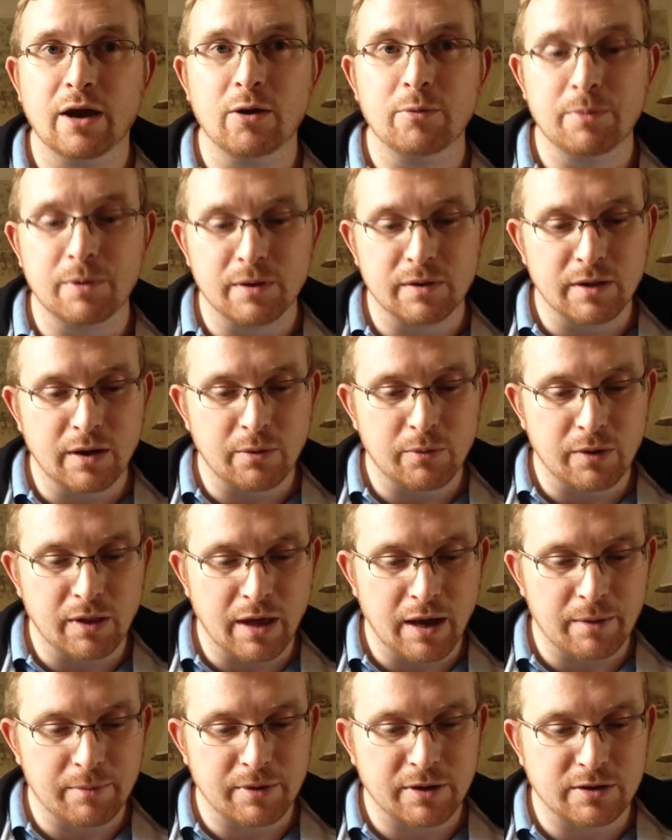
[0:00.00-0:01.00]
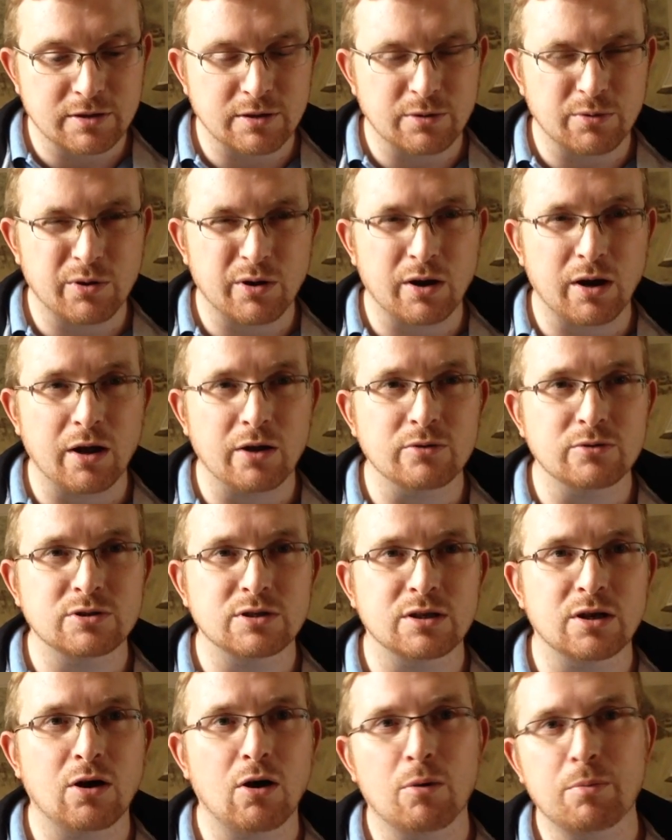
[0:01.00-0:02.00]
hoping they were there because they were
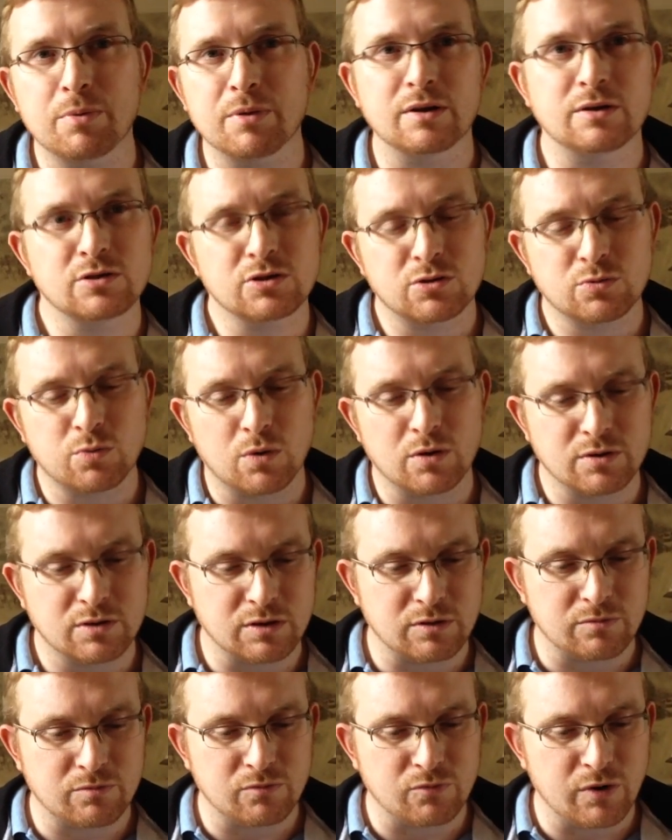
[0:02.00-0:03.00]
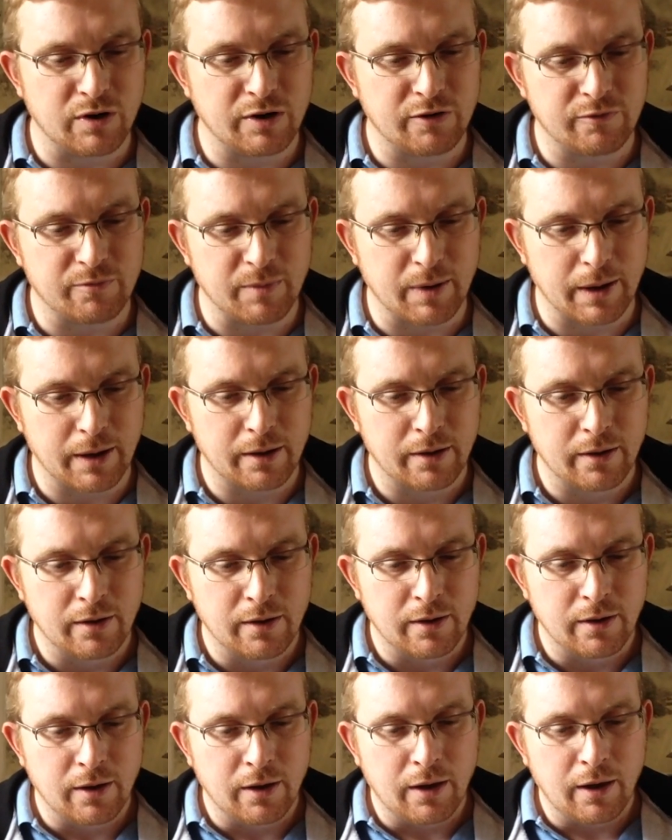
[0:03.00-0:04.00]
closing up and they just wanted rid of me.
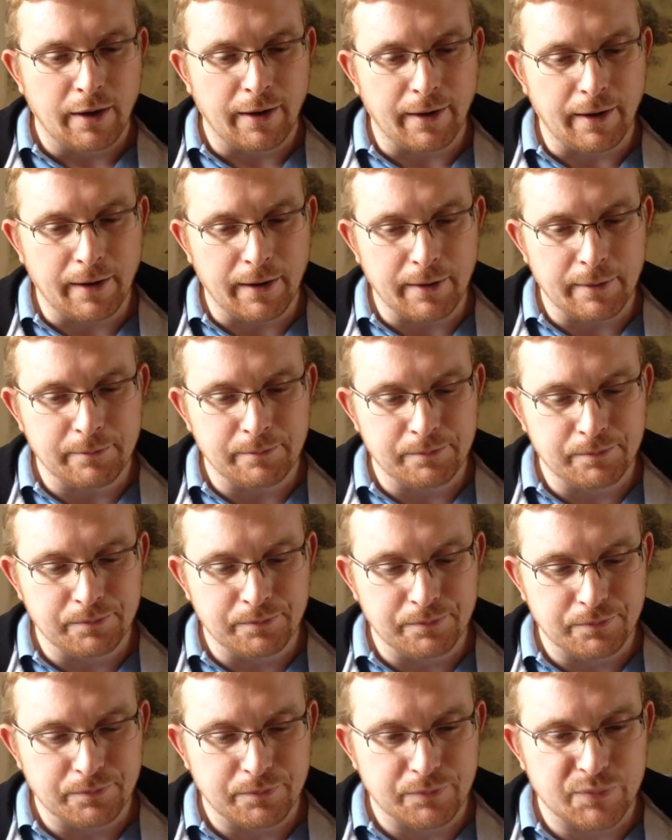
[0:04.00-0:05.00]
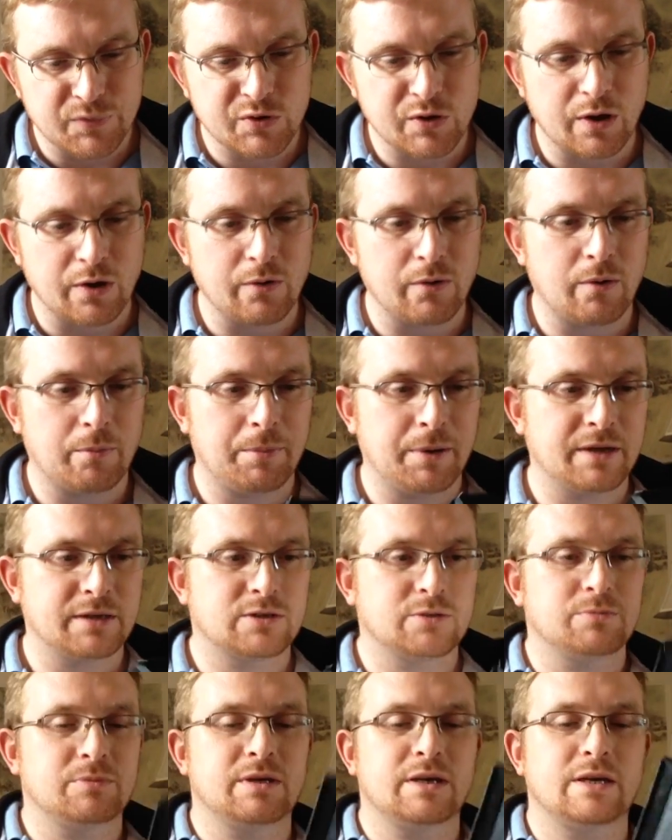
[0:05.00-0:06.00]
So I
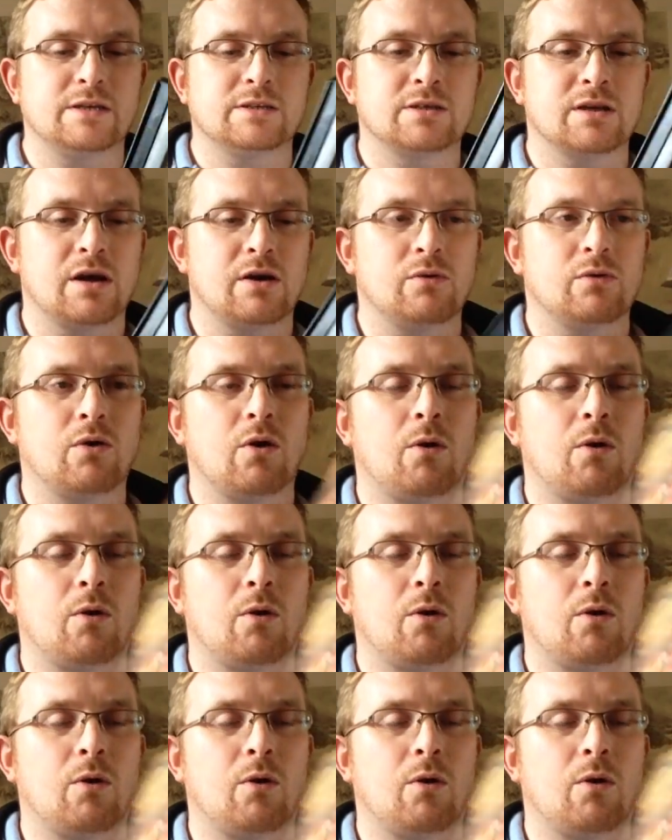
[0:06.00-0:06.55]
picked up these. I've